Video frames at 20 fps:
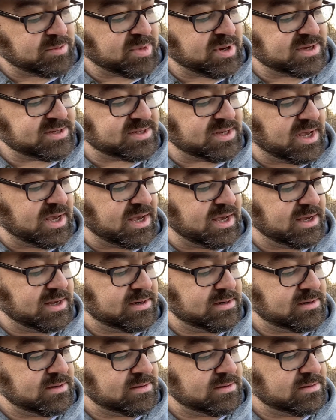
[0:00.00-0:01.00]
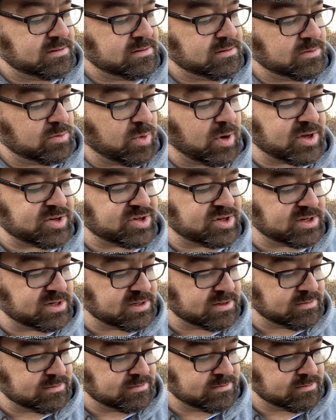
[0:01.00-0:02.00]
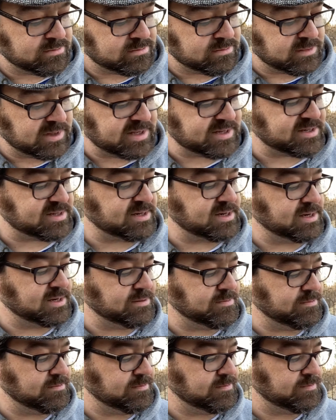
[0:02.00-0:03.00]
by side, watching, listening,